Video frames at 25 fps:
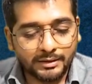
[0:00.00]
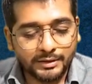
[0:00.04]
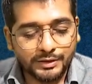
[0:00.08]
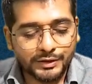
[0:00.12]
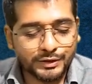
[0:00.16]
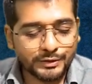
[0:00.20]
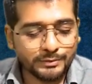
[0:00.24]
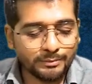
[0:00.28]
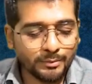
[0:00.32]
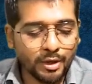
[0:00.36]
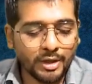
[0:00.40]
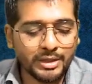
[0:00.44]

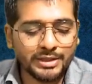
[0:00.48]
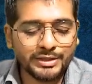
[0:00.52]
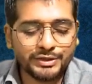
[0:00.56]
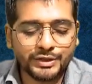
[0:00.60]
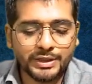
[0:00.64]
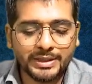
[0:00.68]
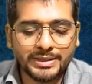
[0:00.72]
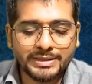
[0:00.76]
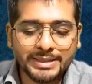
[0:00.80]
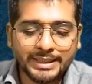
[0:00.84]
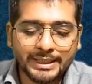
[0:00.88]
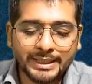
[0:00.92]
Small
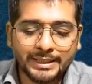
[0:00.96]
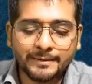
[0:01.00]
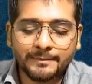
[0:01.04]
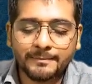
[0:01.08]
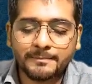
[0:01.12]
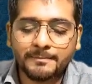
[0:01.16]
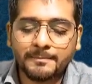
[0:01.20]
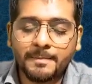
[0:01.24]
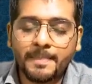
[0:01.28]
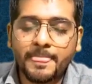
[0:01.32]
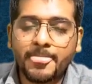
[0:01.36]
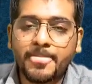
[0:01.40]
change again.
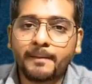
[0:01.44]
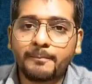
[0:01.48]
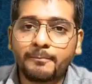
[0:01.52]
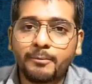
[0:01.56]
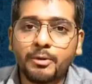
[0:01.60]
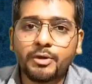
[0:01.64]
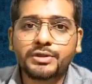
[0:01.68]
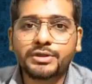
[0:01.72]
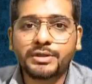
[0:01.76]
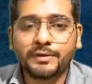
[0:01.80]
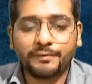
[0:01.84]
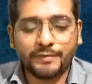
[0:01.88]

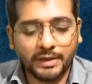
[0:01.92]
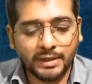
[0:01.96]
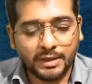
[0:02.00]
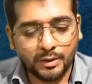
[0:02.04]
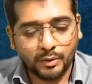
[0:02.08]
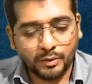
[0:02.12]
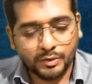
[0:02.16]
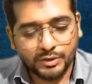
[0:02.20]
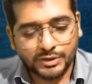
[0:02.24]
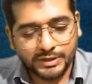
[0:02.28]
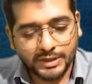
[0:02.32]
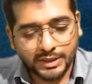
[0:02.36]
Books of
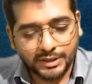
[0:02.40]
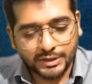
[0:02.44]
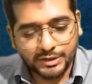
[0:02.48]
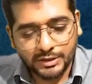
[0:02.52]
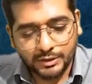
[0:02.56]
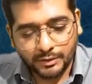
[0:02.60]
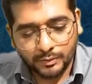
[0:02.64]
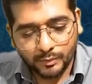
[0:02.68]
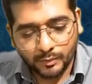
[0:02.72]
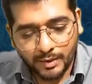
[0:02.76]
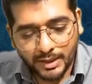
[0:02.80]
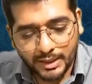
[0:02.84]
accounts,
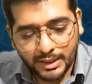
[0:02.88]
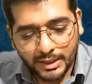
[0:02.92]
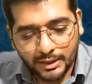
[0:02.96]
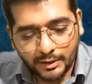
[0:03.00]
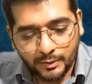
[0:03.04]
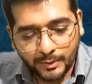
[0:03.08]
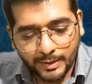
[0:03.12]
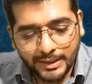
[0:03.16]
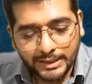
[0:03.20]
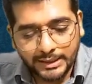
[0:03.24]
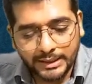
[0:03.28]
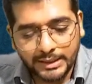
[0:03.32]
section
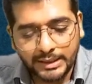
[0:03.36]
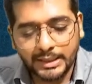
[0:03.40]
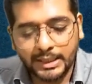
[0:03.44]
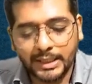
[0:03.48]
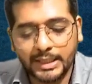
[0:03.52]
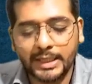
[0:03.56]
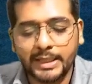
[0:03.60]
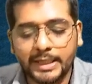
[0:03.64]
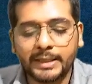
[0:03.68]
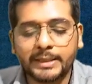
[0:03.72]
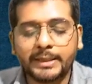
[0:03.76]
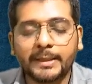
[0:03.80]

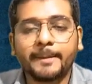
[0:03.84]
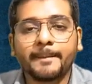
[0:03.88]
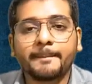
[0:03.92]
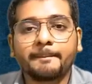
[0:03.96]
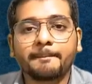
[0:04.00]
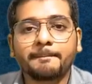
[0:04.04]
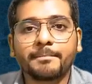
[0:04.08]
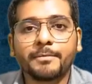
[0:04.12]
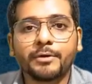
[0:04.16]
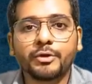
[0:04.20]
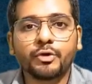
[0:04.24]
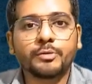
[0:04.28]
128,
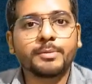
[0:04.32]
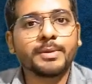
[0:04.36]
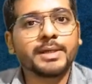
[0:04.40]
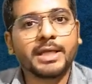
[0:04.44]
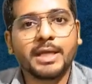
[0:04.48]
to